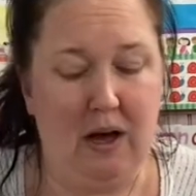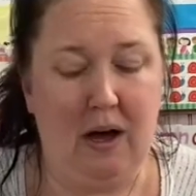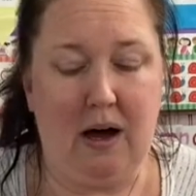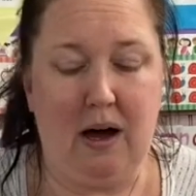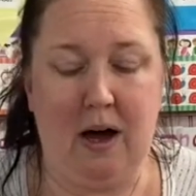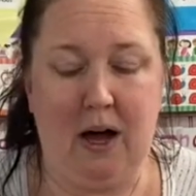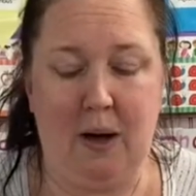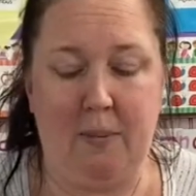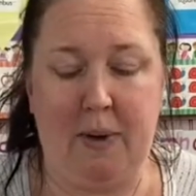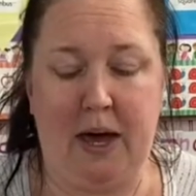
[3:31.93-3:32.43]

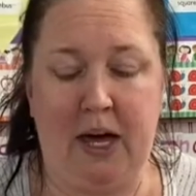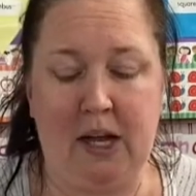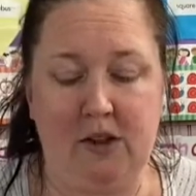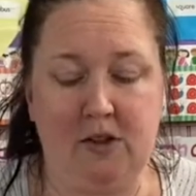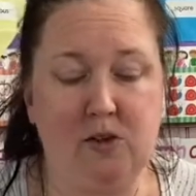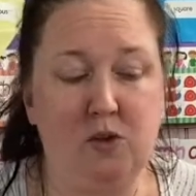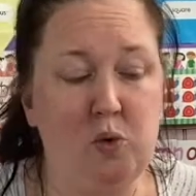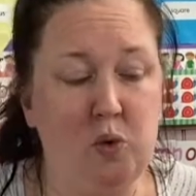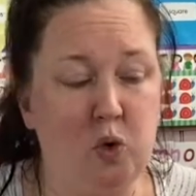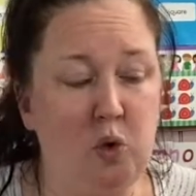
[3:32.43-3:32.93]
Um, at
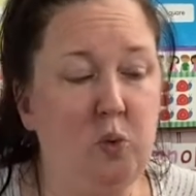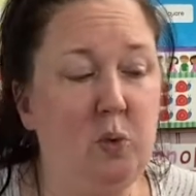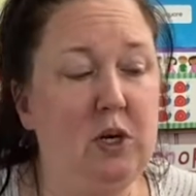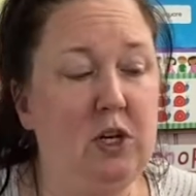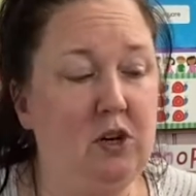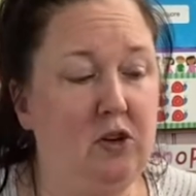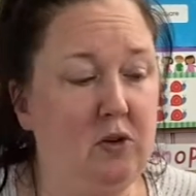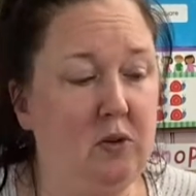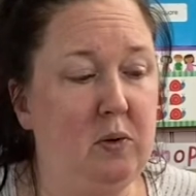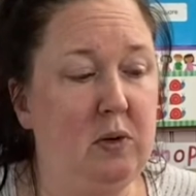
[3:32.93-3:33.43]
school, we
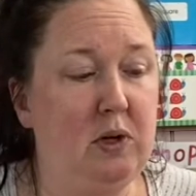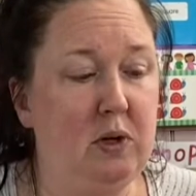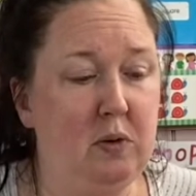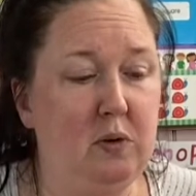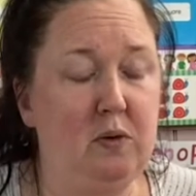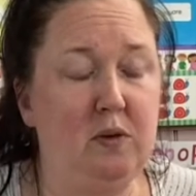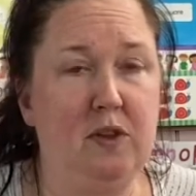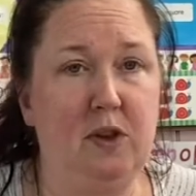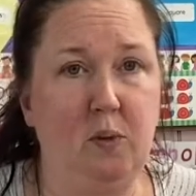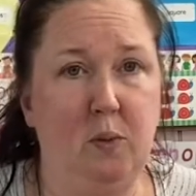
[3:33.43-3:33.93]
do
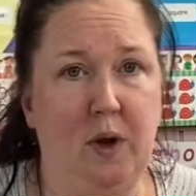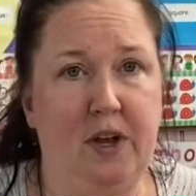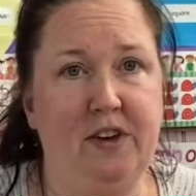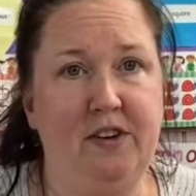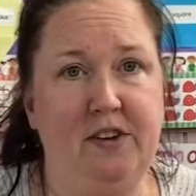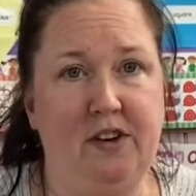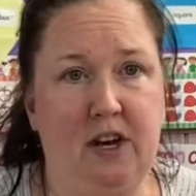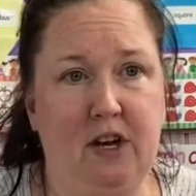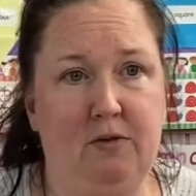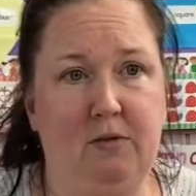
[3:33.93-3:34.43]
use the one
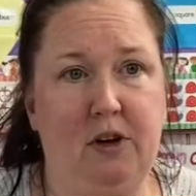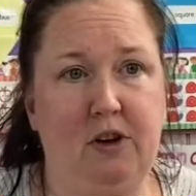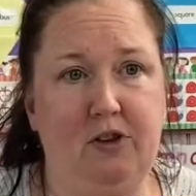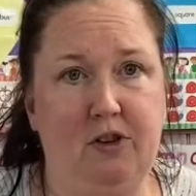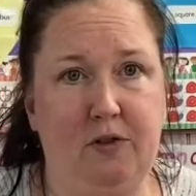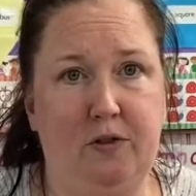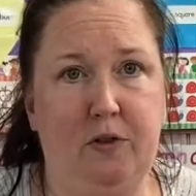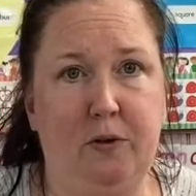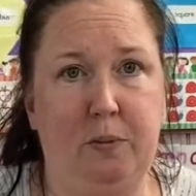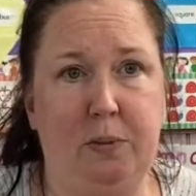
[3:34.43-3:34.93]
to nine
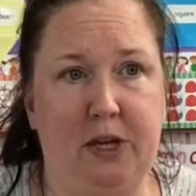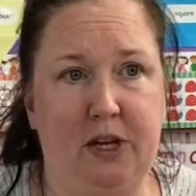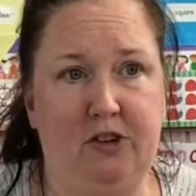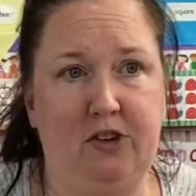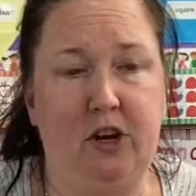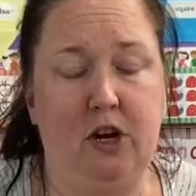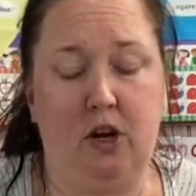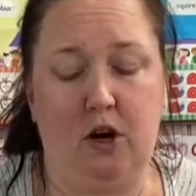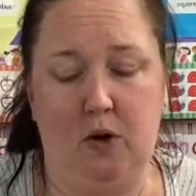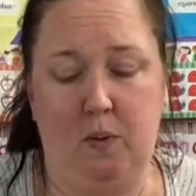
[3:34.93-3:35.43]
ratio for bleach
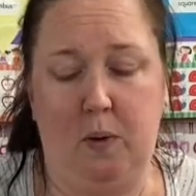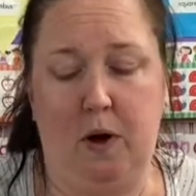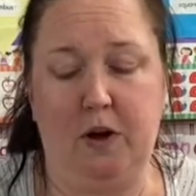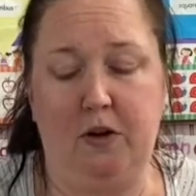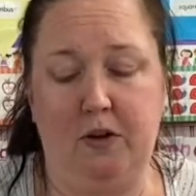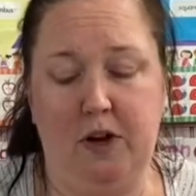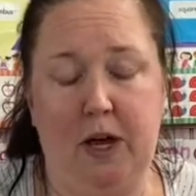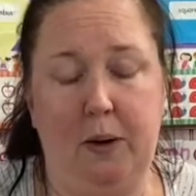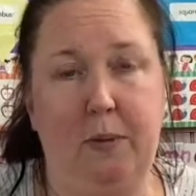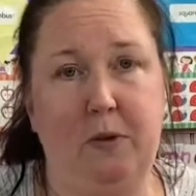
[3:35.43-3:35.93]
in our water
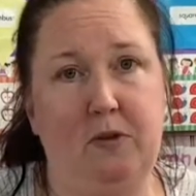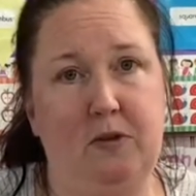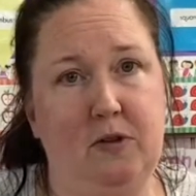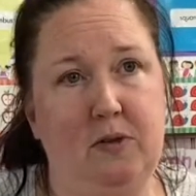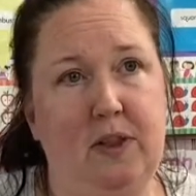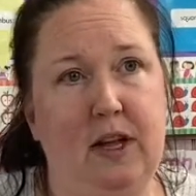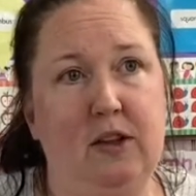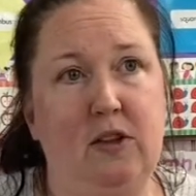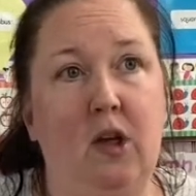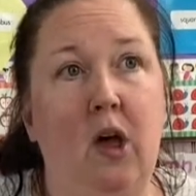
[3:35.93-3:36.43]
tables. So
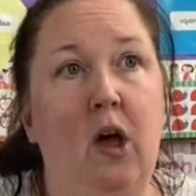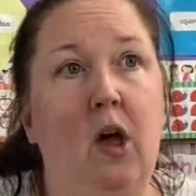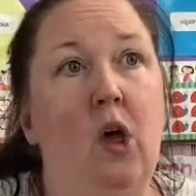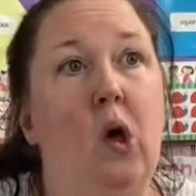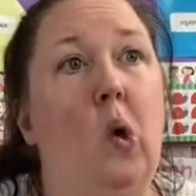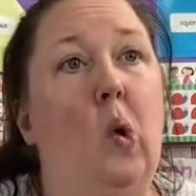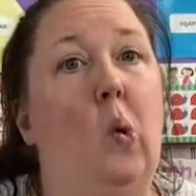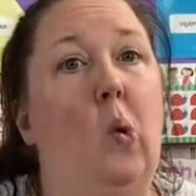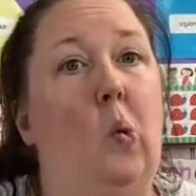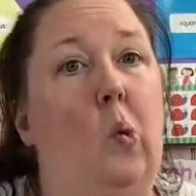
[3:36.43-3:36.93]
that's
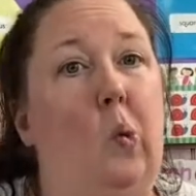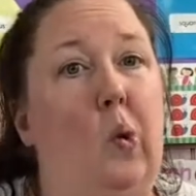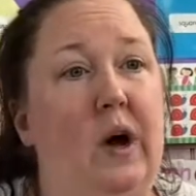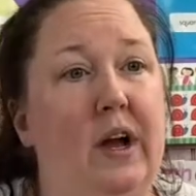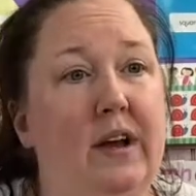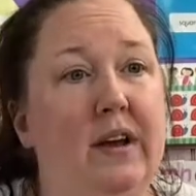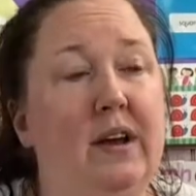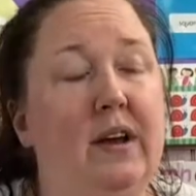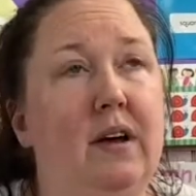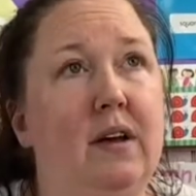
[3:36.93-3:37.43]

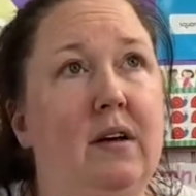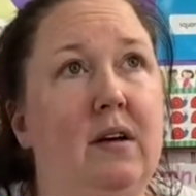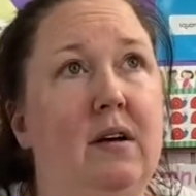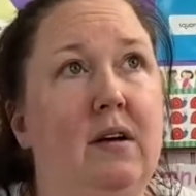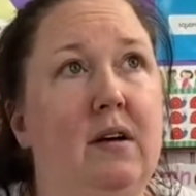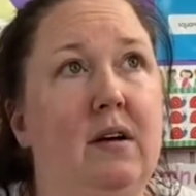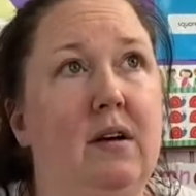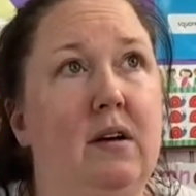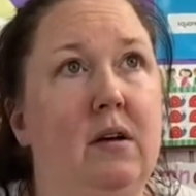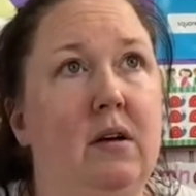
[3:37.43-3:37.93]
one,
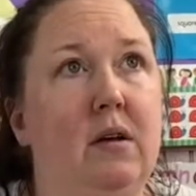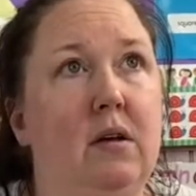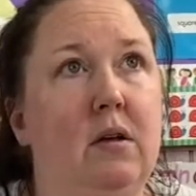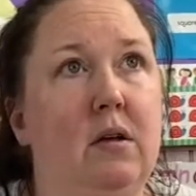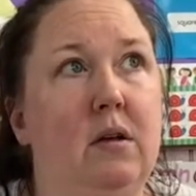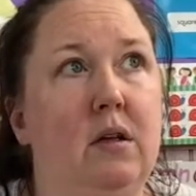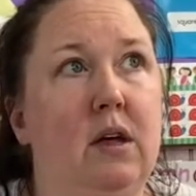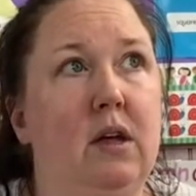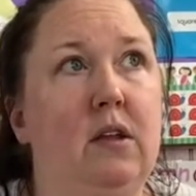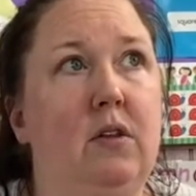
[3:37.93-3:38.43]

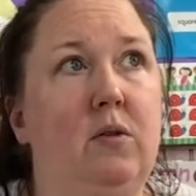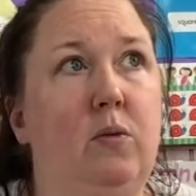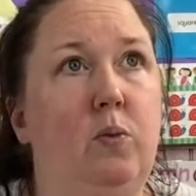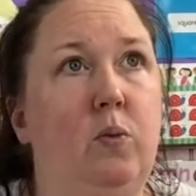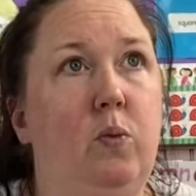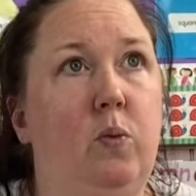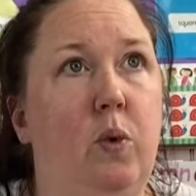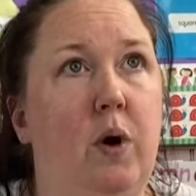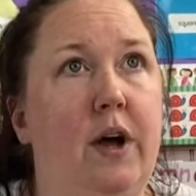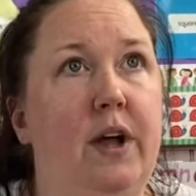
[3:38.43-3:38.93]
it's
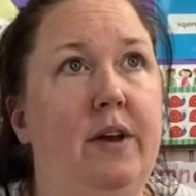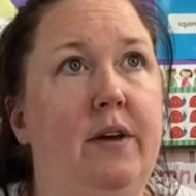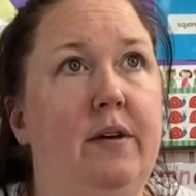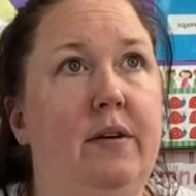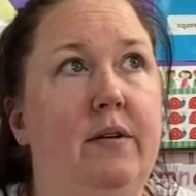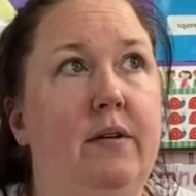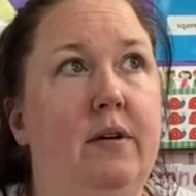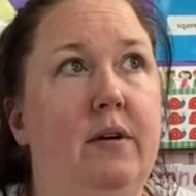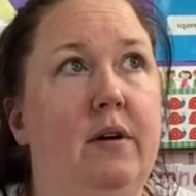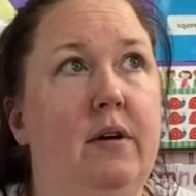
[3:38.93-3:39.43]

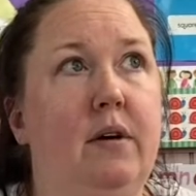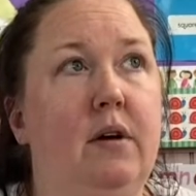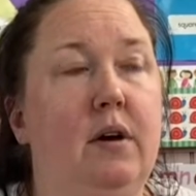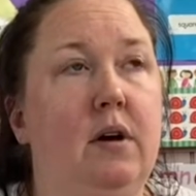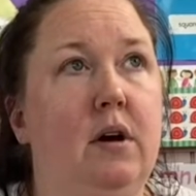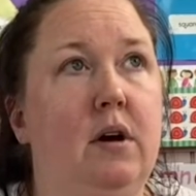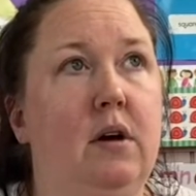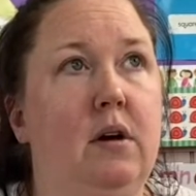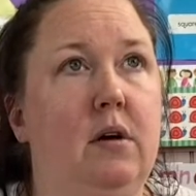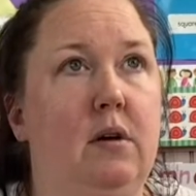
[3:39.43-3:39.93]
one,
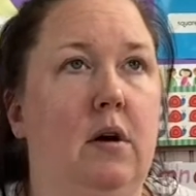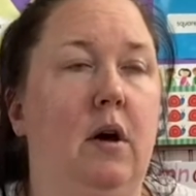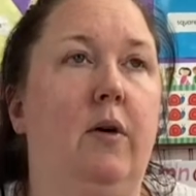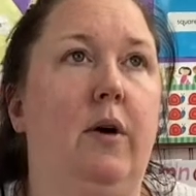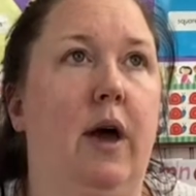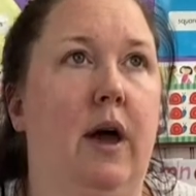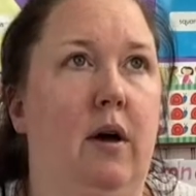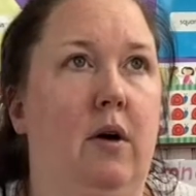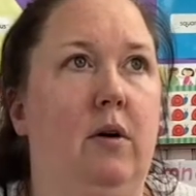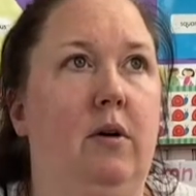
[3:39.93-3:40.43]

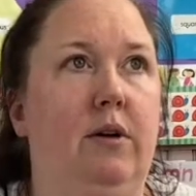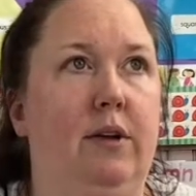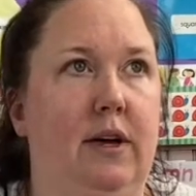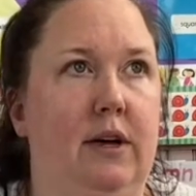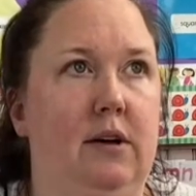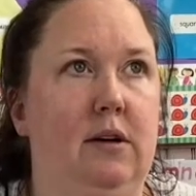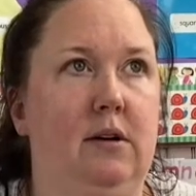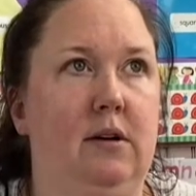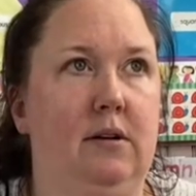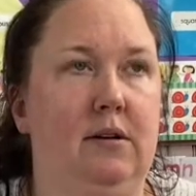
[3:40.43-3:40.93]
okay, hold
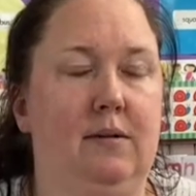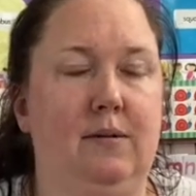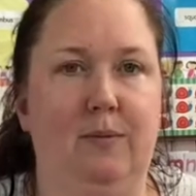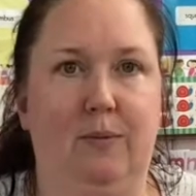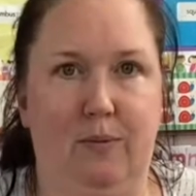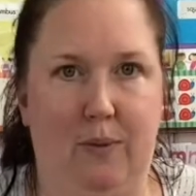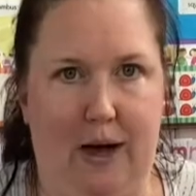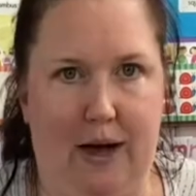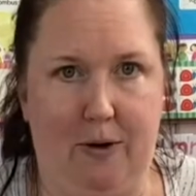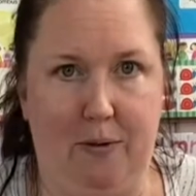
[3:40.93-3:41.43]
on.
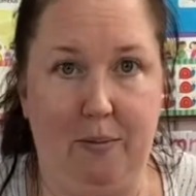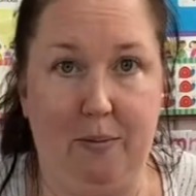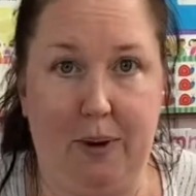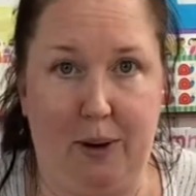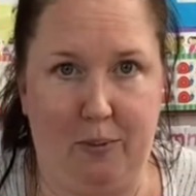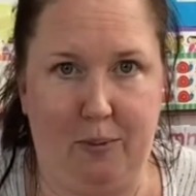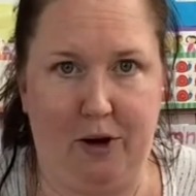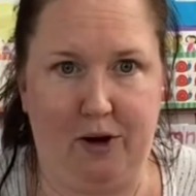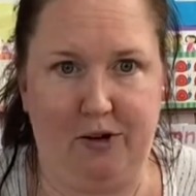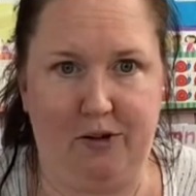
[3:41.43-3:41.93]
Wow, my
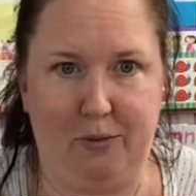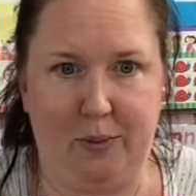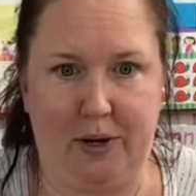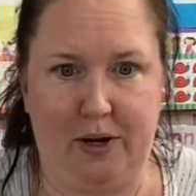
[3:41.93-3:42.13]
brain just went.